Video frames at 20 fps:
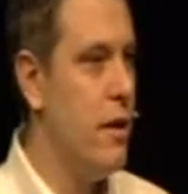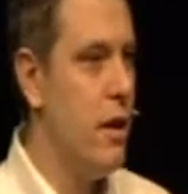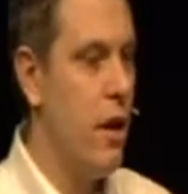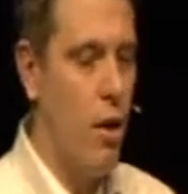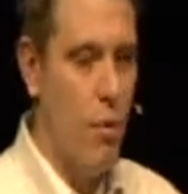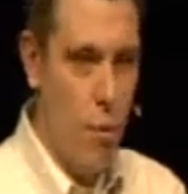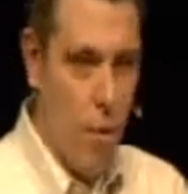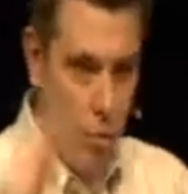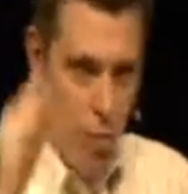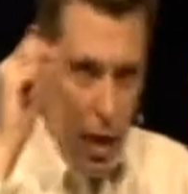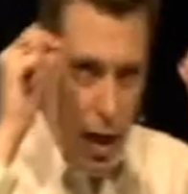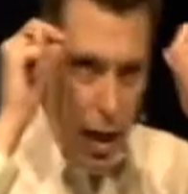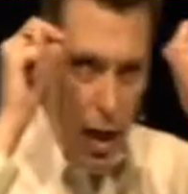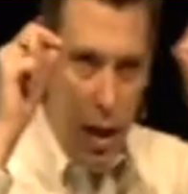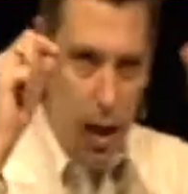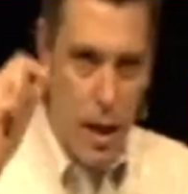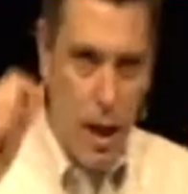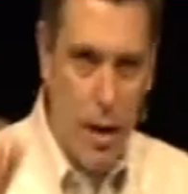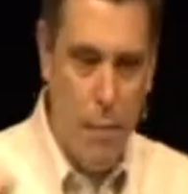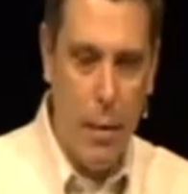No, we
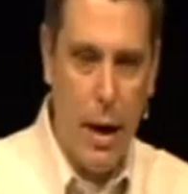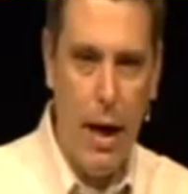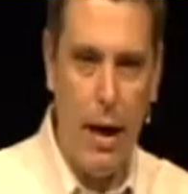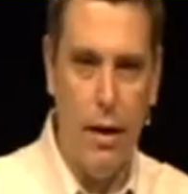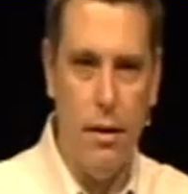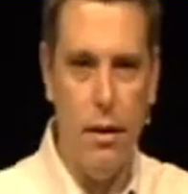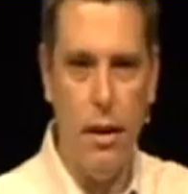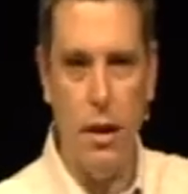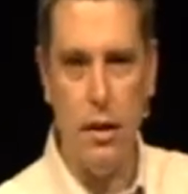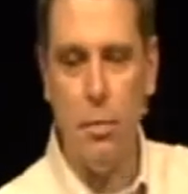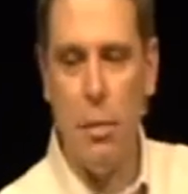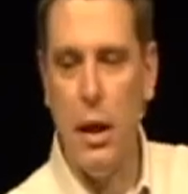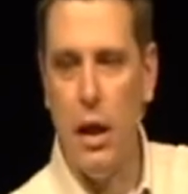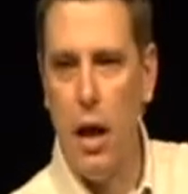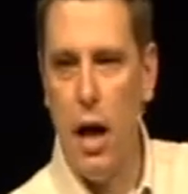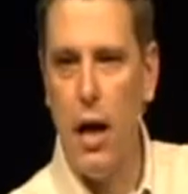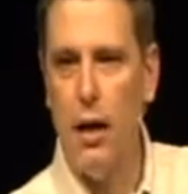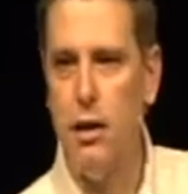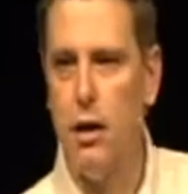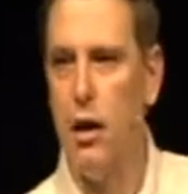need to think about it. Let's be
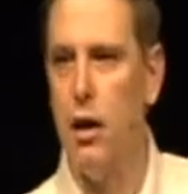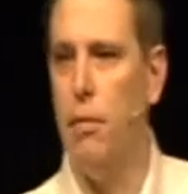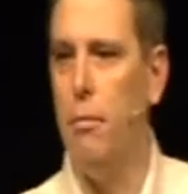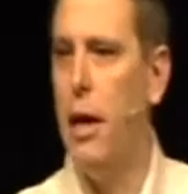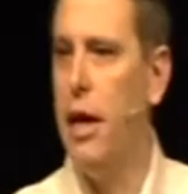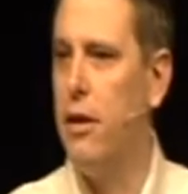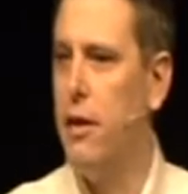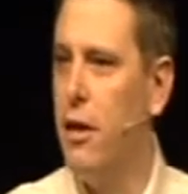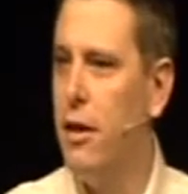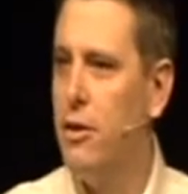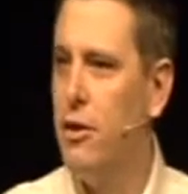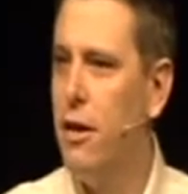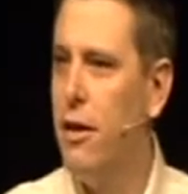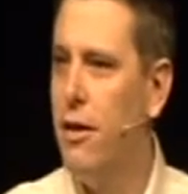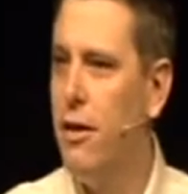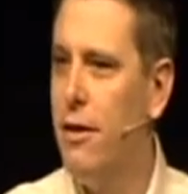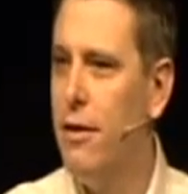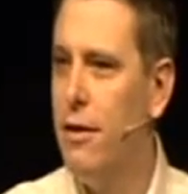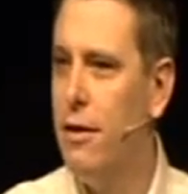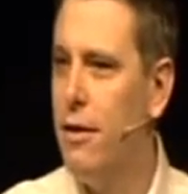logical about this.
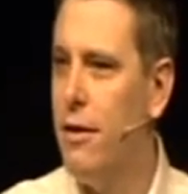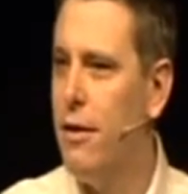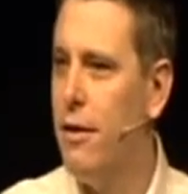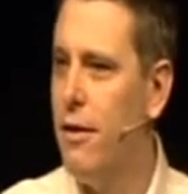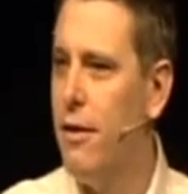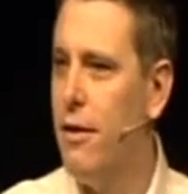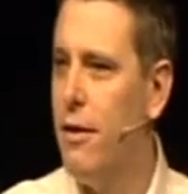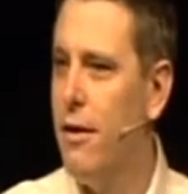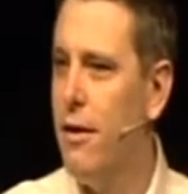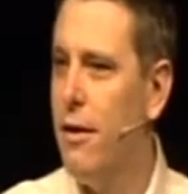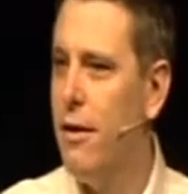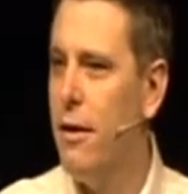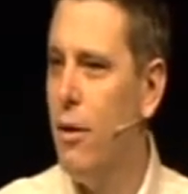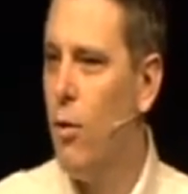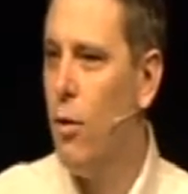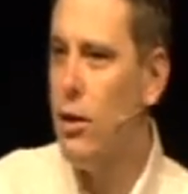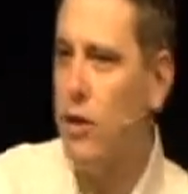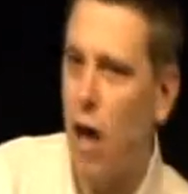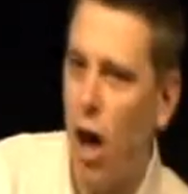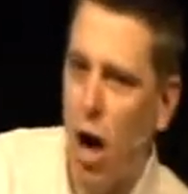
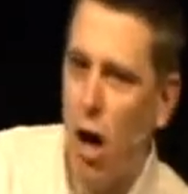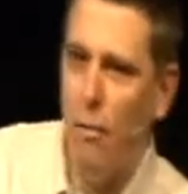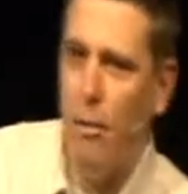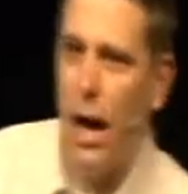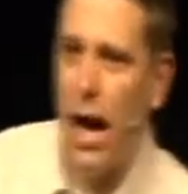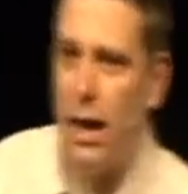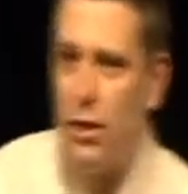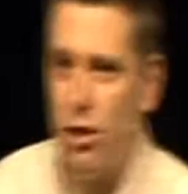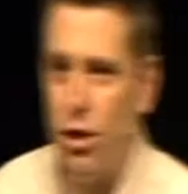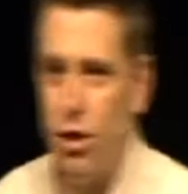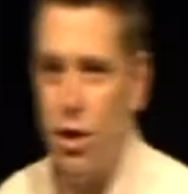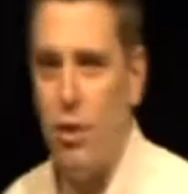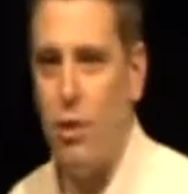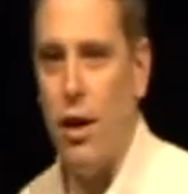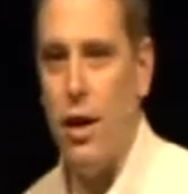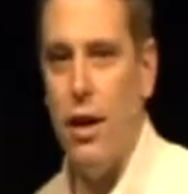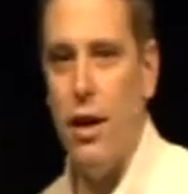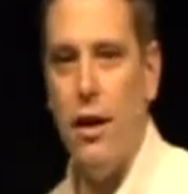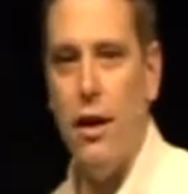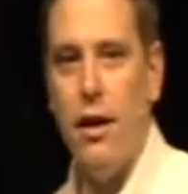What's the harmonizer
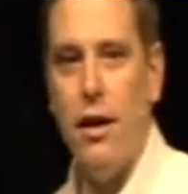doing?